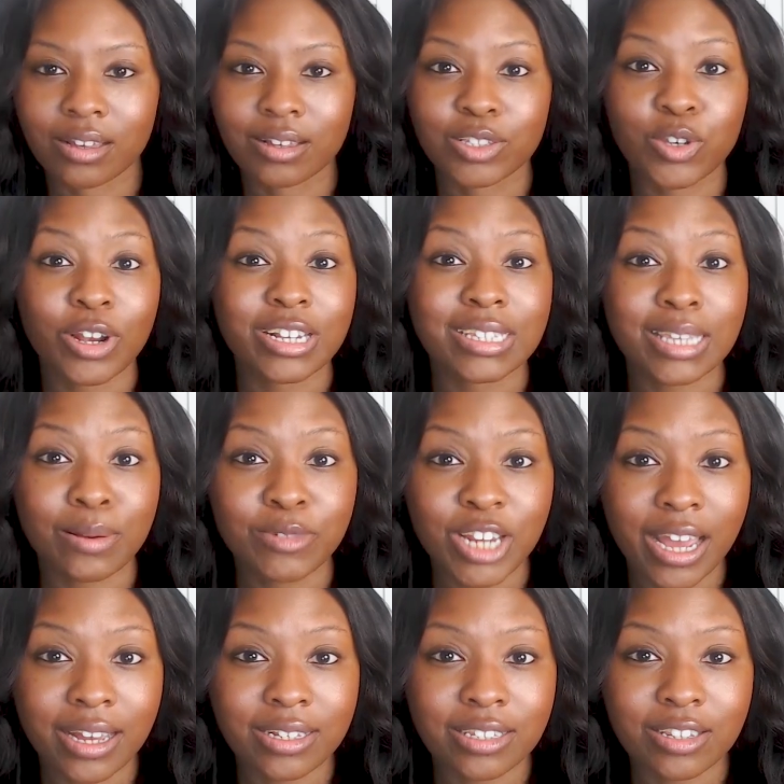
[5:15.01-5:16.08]
So our
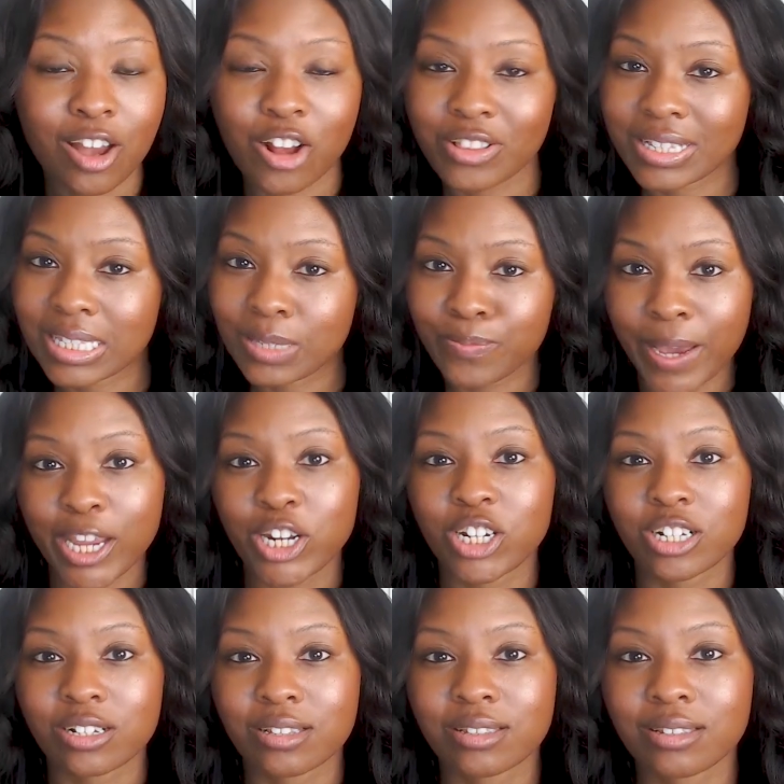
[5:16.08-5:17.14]
subject are the
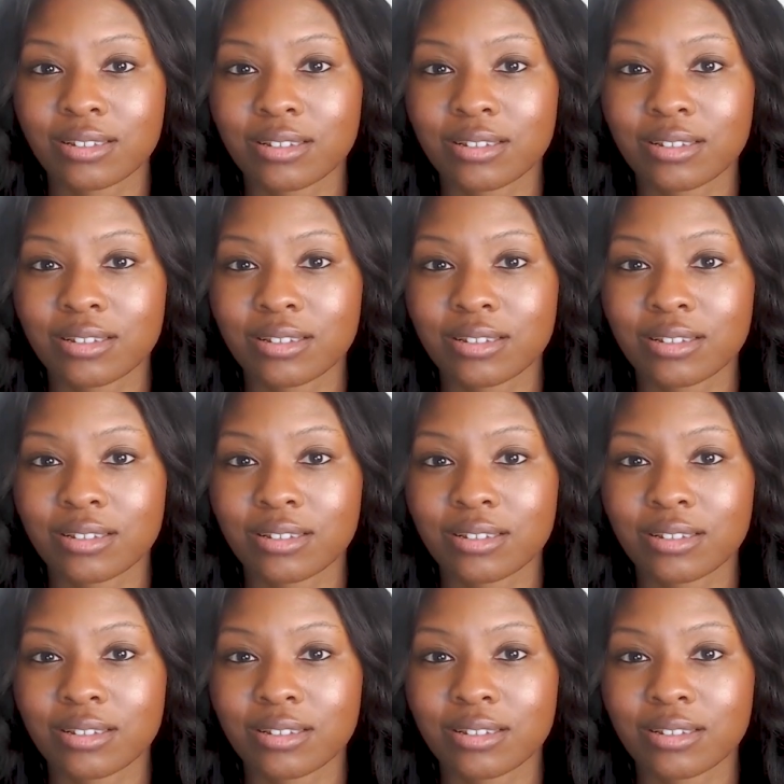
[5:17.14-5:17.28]
spiders,